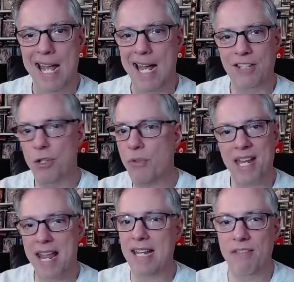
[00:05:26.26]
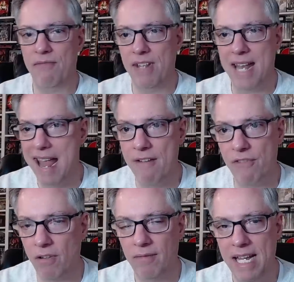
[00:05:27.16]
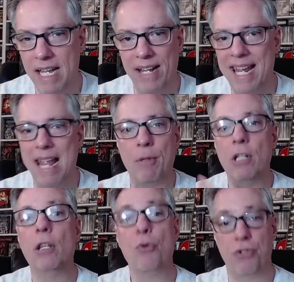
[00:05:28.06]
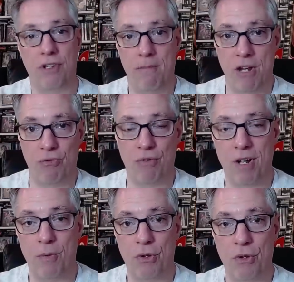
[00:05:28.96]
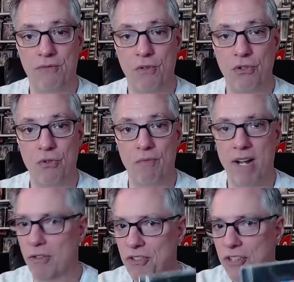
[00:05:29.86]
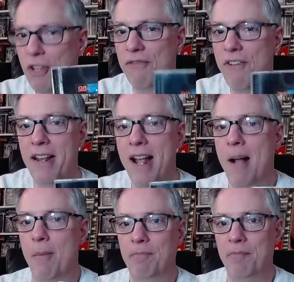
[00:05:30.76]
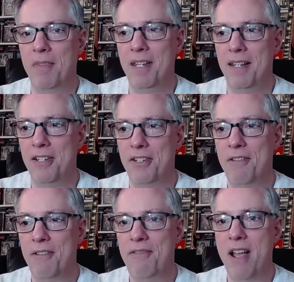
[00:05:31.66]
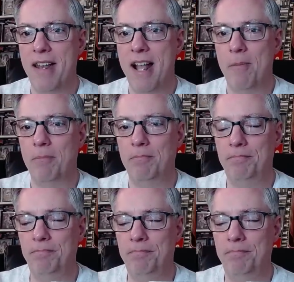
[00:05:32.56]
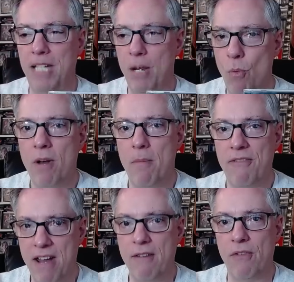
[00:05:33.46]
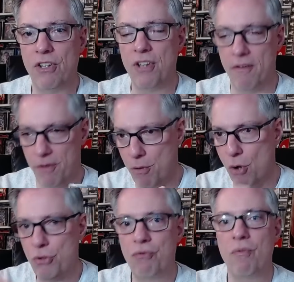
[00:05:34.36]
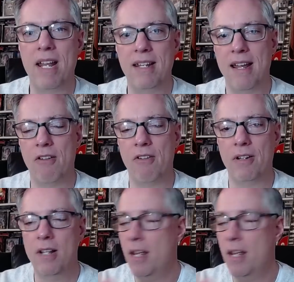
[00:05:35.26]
I don't think any of it ever even came close to measuring up with those first two records. Still a fine album. Still a fine album, and one of my favorites of the post-Randy era.